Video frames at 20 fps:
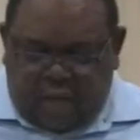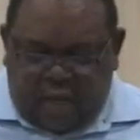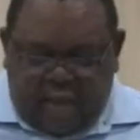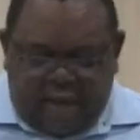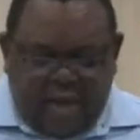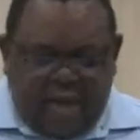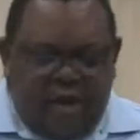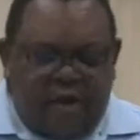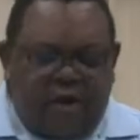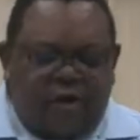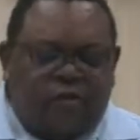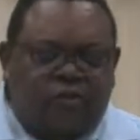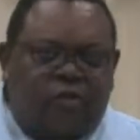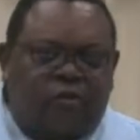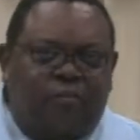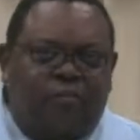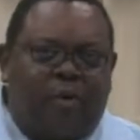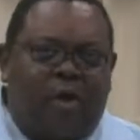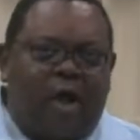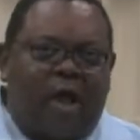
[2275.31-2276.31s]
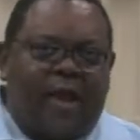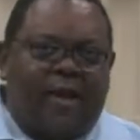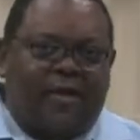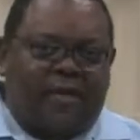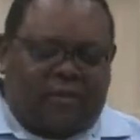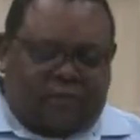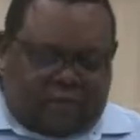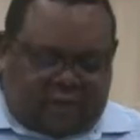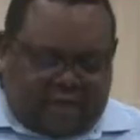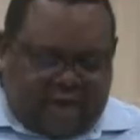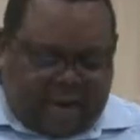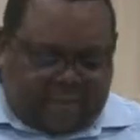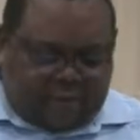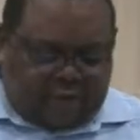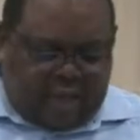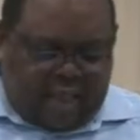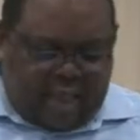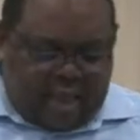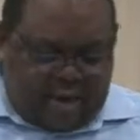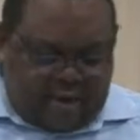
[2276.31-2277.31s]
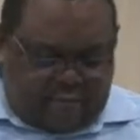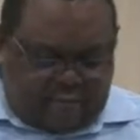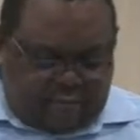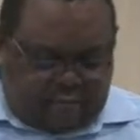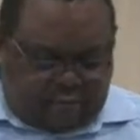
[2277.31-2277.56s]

And here's this part of this chapter 8